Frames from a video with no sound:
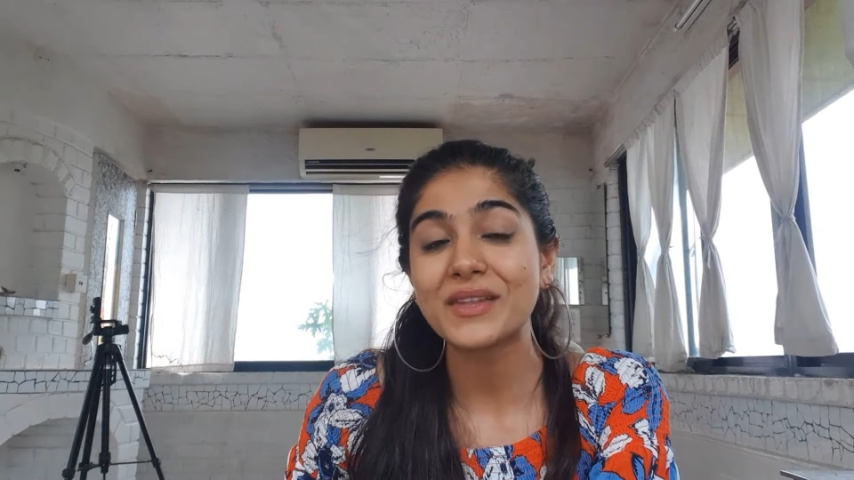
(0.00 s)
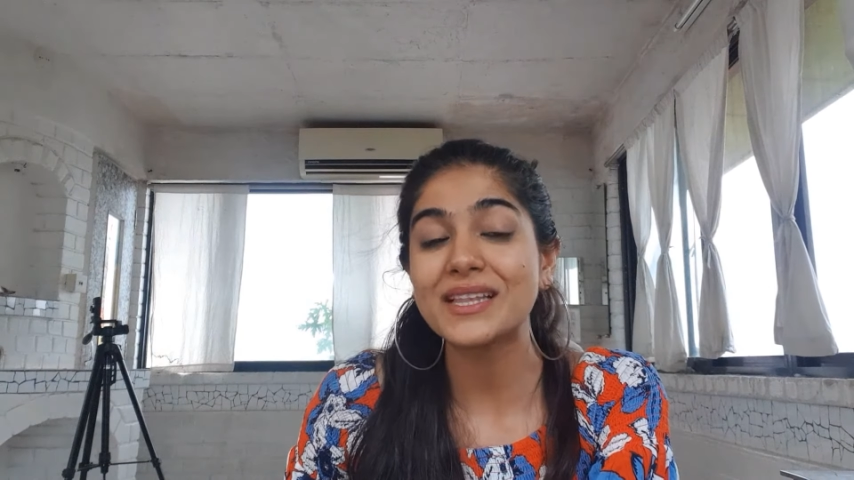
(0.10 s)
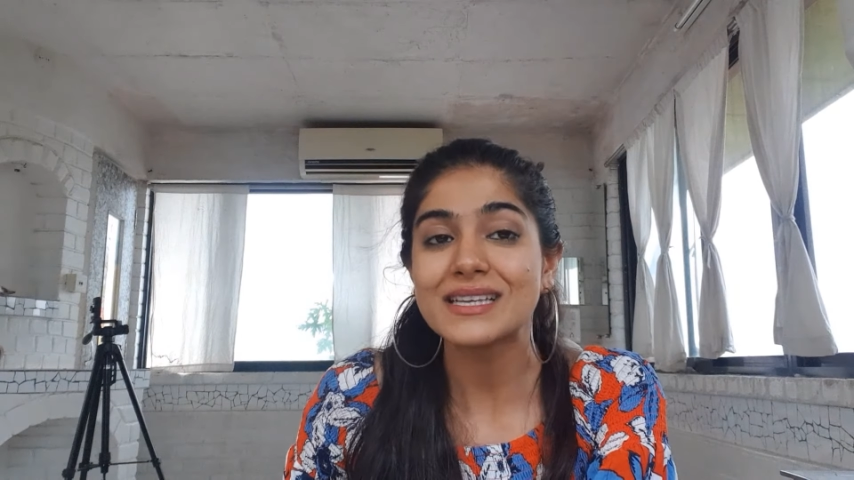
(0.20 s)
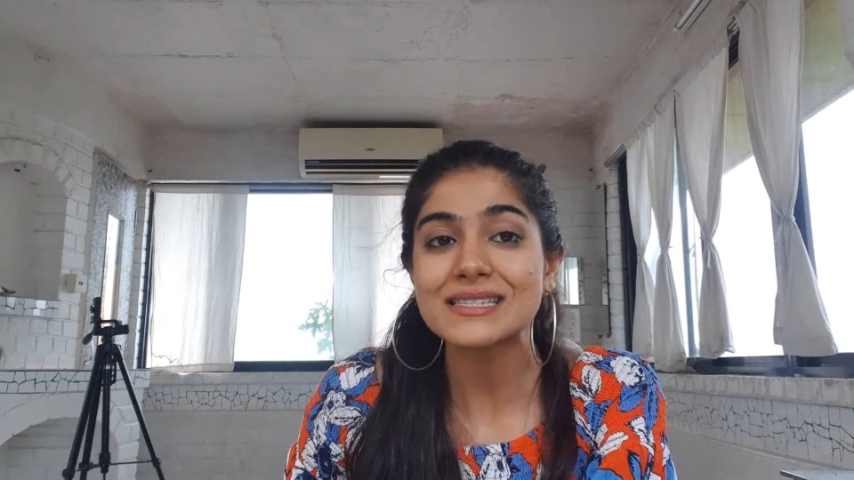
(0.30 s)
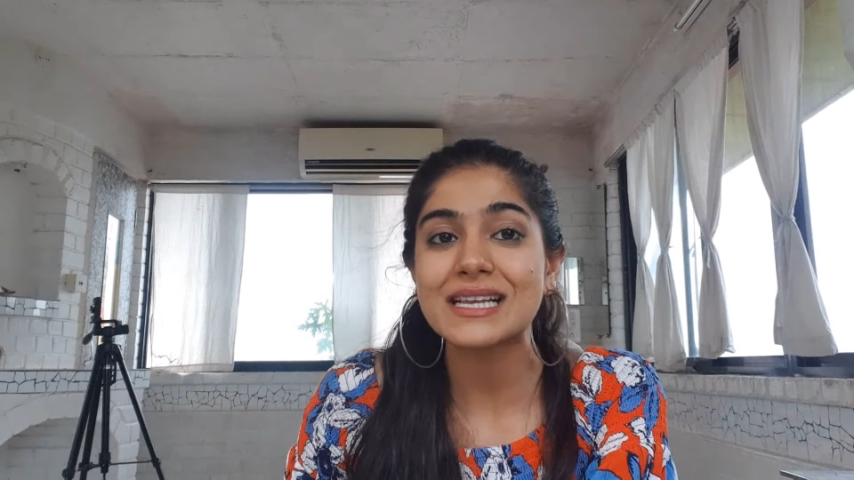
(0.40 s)

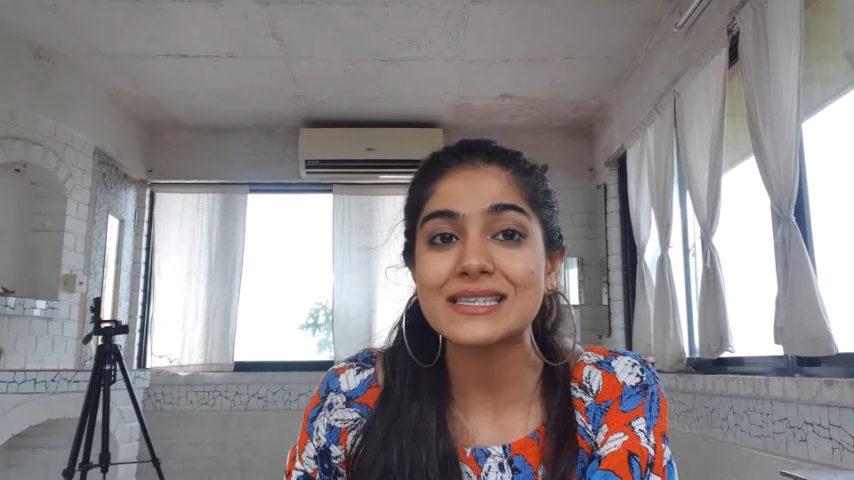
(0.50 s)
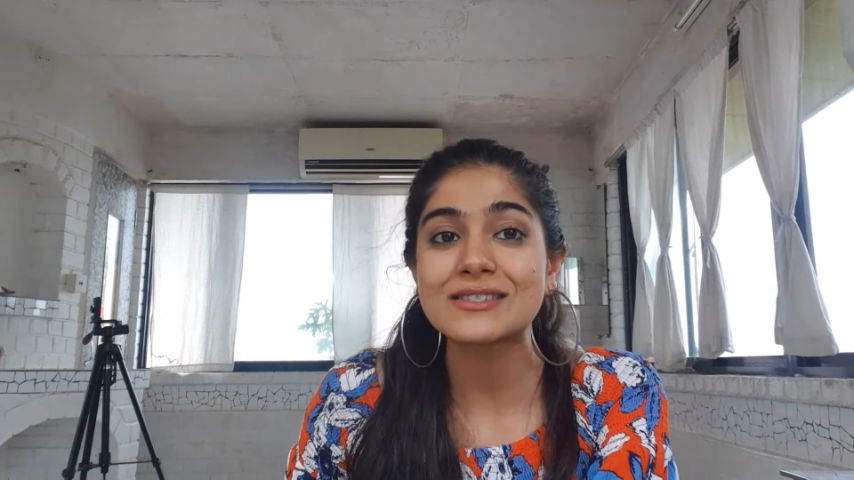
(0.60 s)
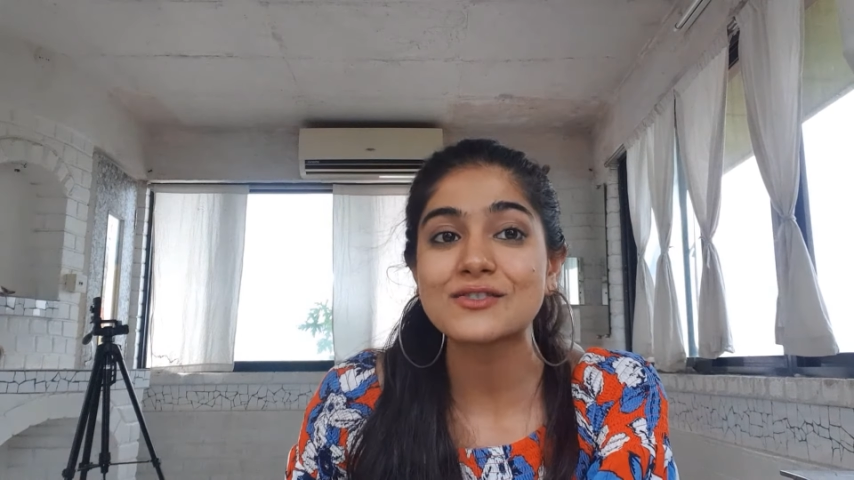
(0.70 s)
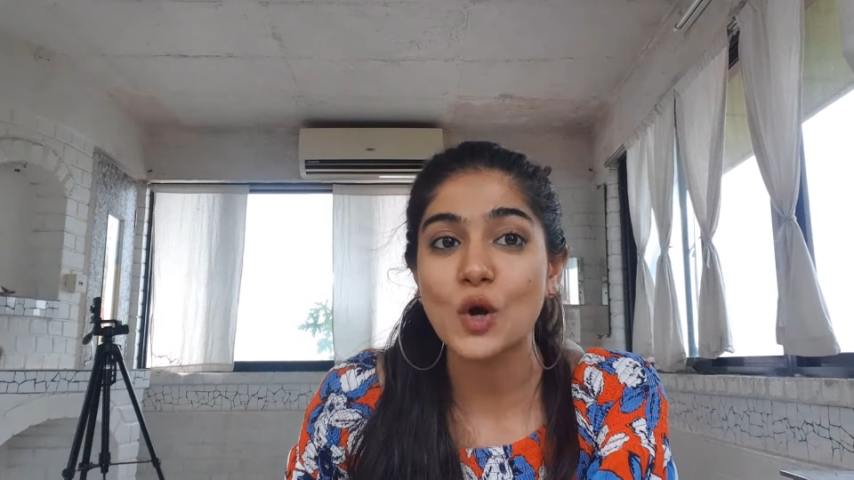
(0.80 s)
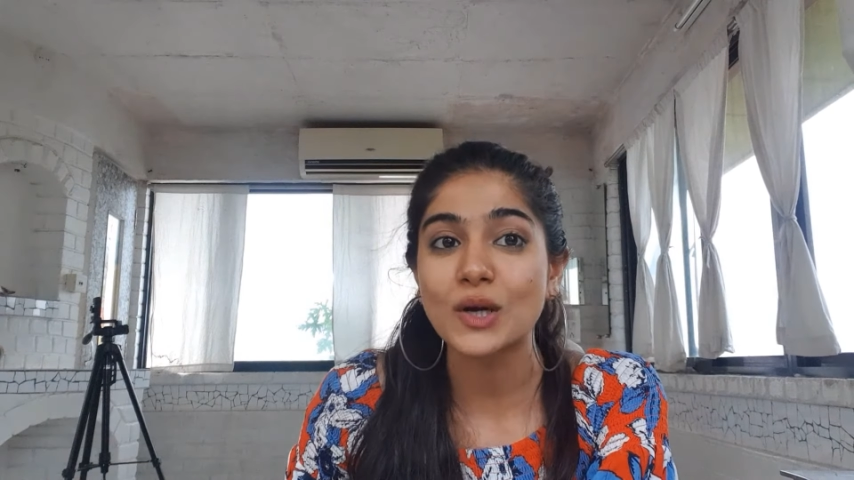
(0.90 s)
In this
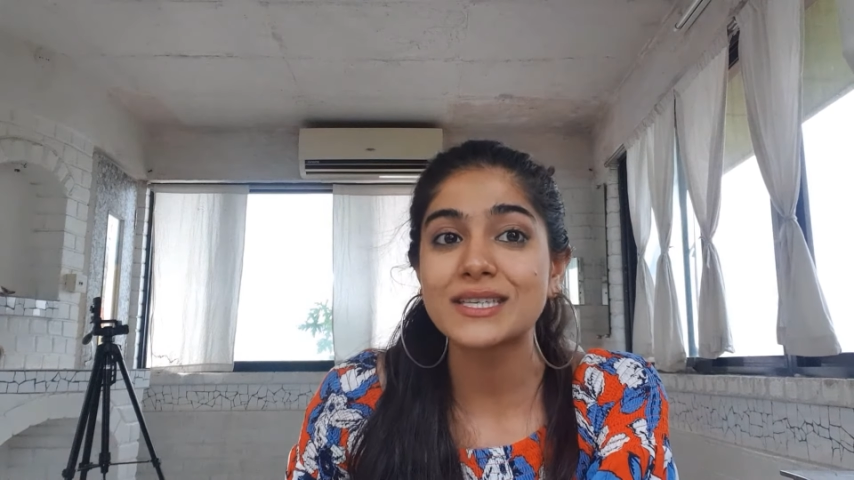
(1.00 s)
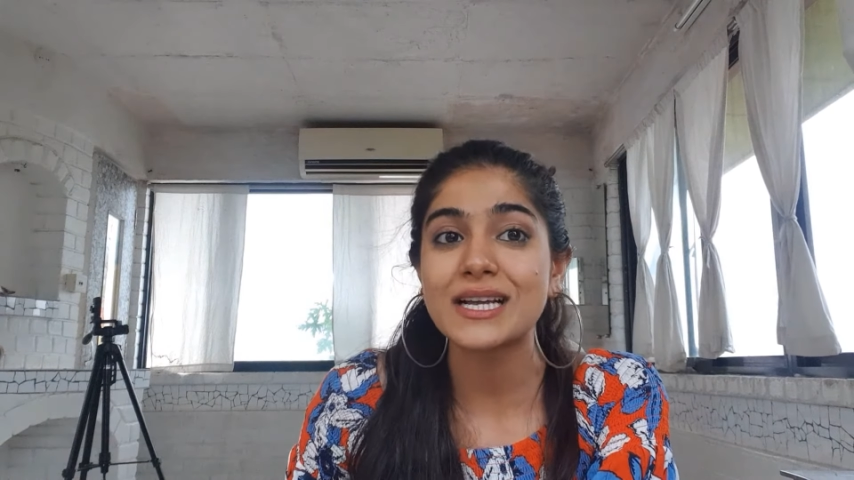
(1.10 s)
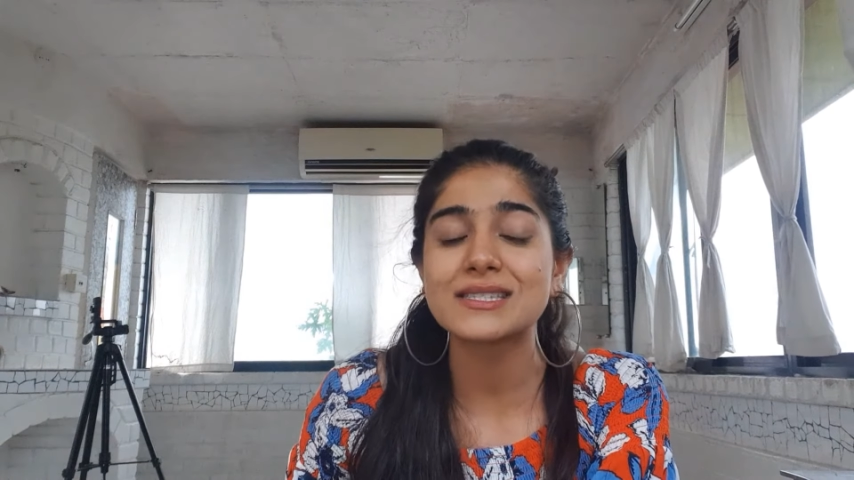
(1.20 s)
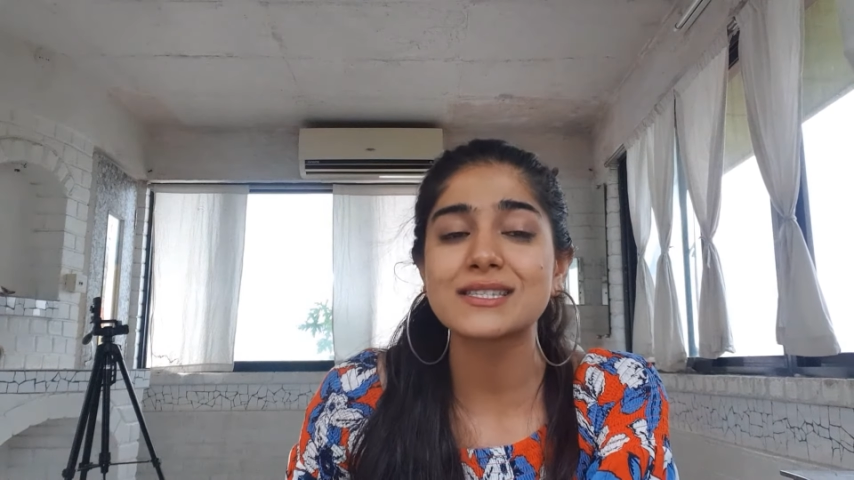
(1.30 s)
lesson, Ron tells